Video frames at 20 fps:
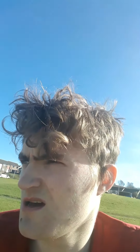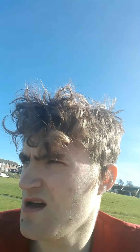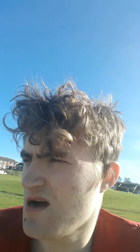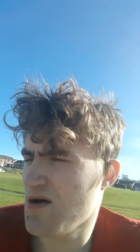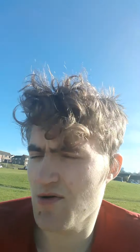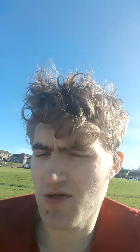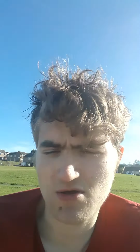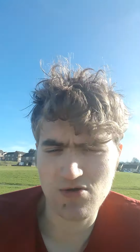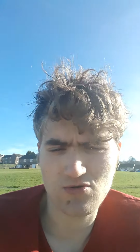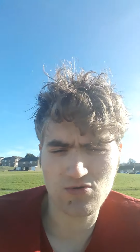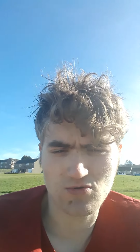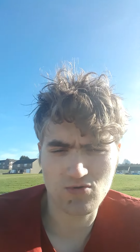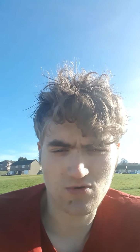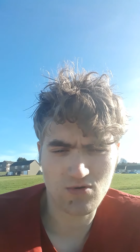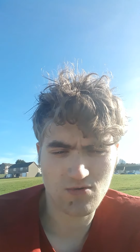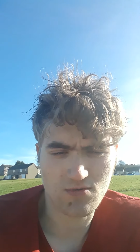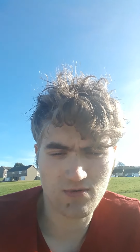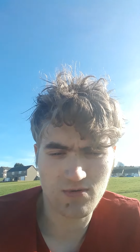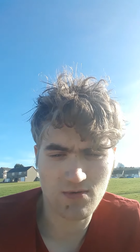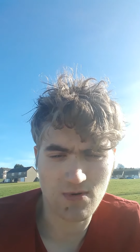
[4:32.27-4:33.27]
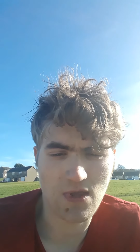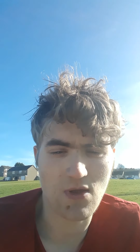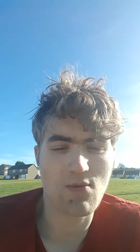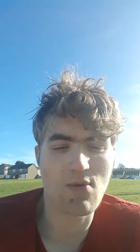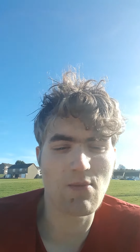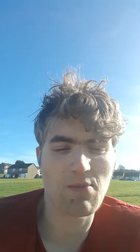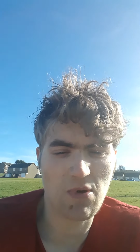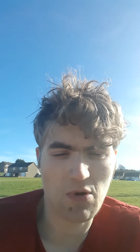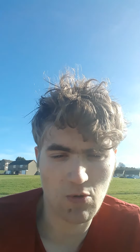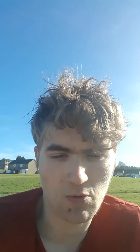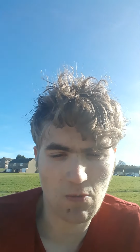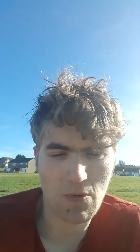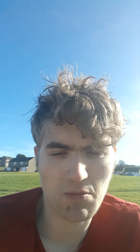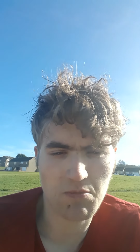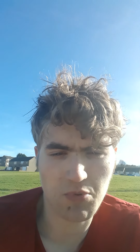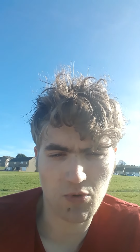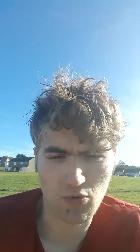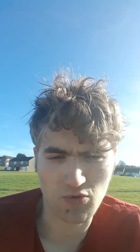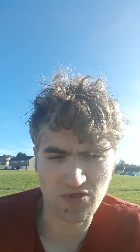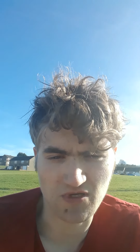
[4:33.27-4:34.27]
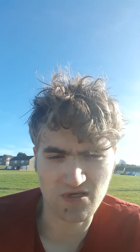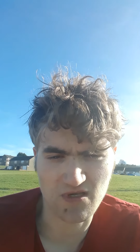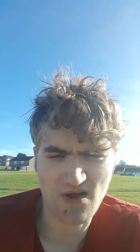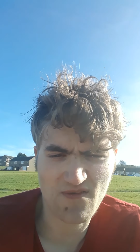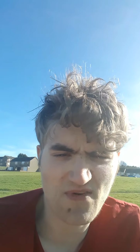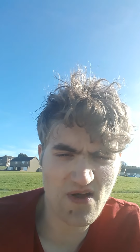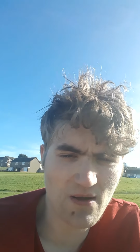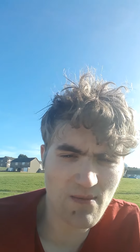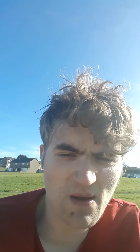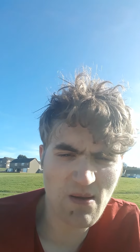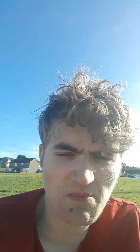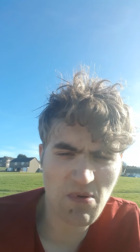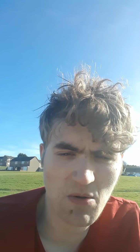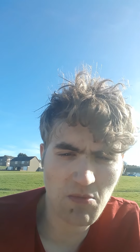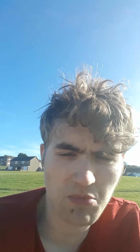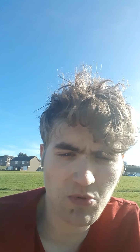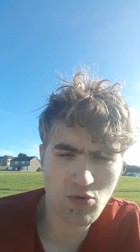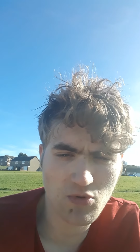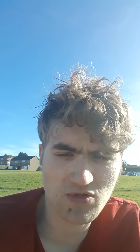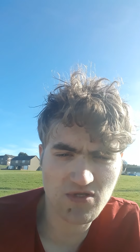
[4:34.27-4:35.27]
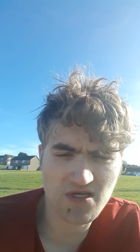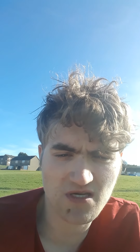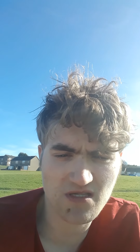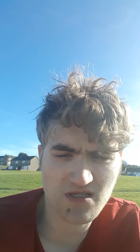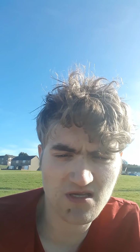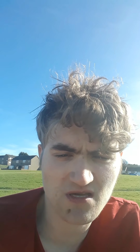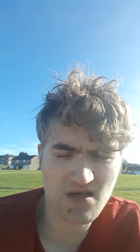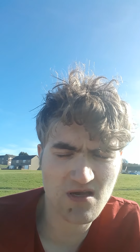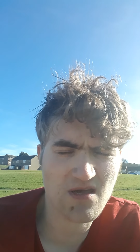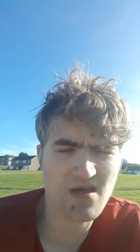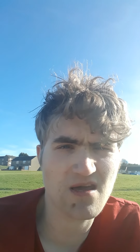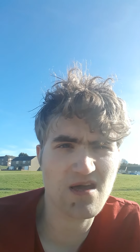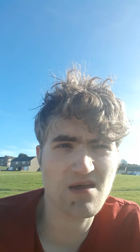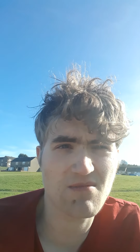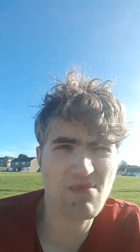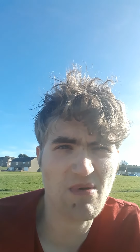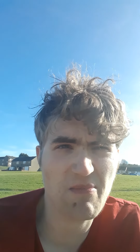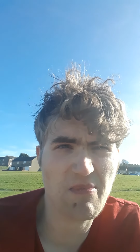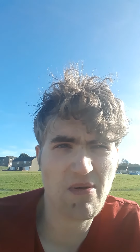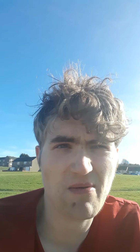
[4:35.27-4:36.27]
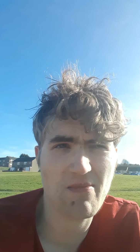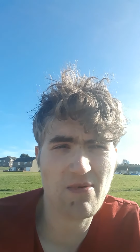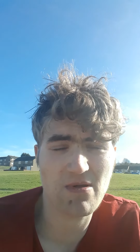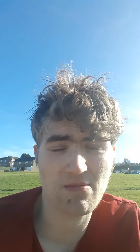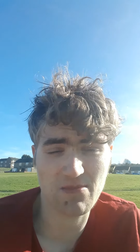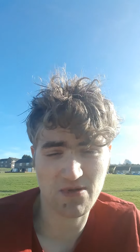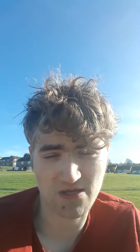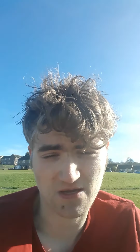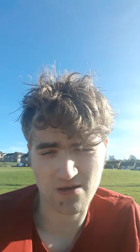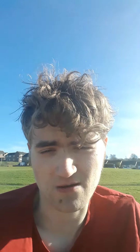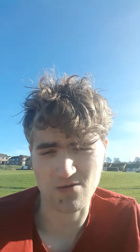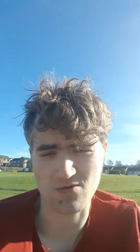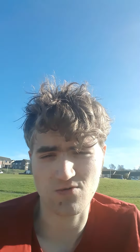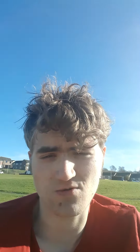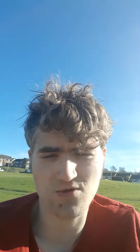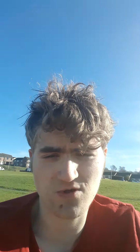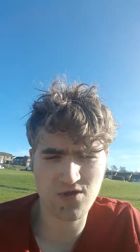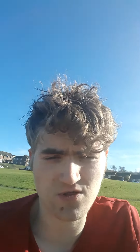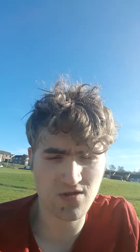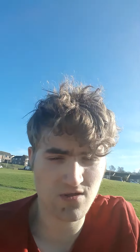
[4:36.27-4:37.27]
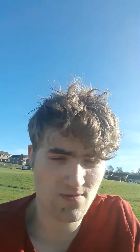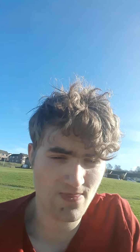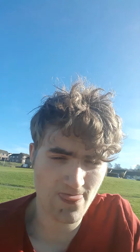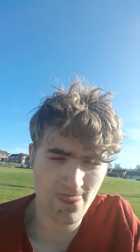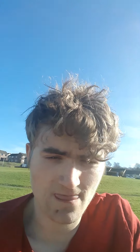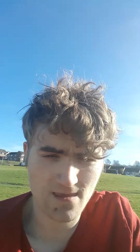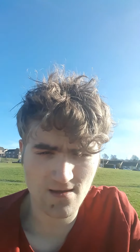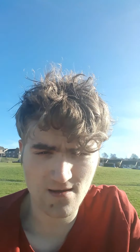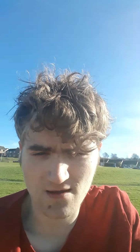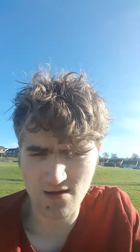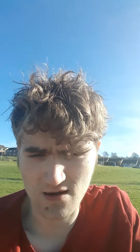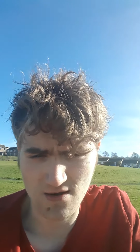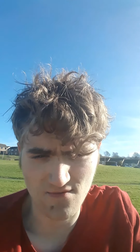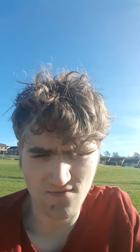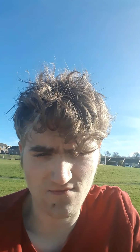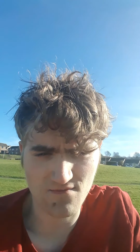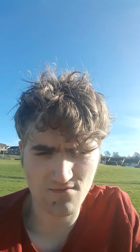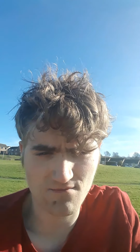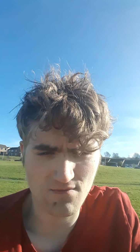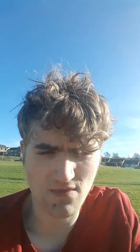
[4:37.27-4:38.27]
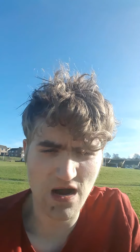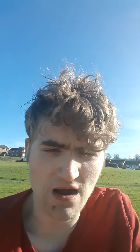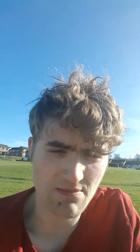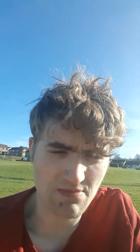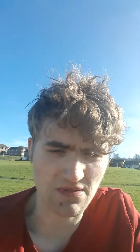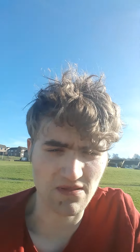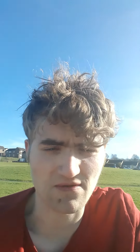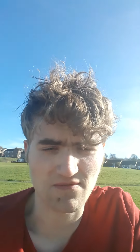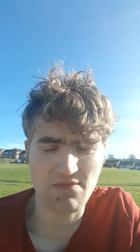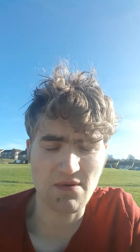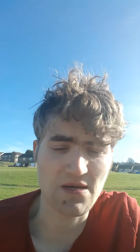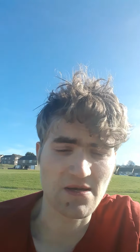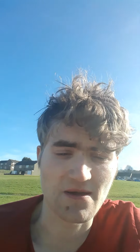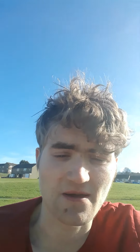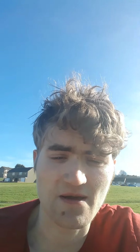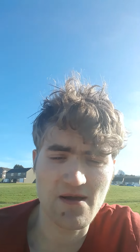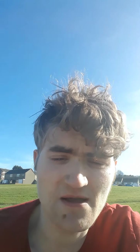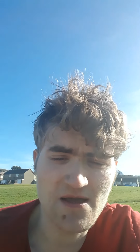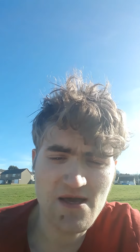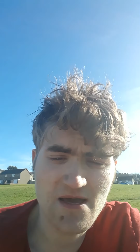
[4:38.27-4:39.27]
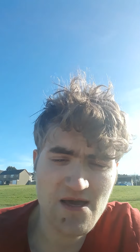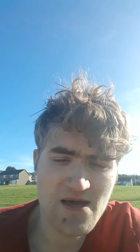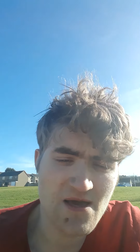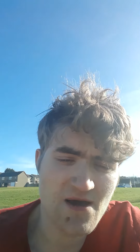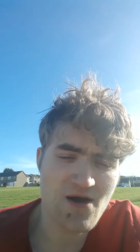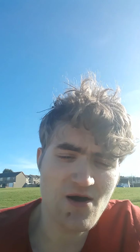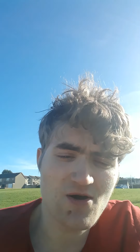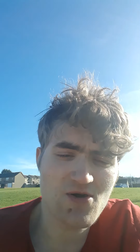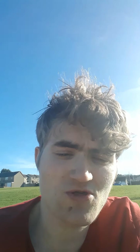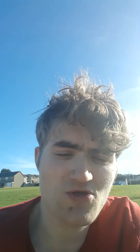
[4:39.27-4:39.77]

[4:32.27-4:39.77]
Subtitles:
I'll let you know when it will be uploaded. I think it might be uploaded maybe when I'm in the house, I believe, but yeah. Oh,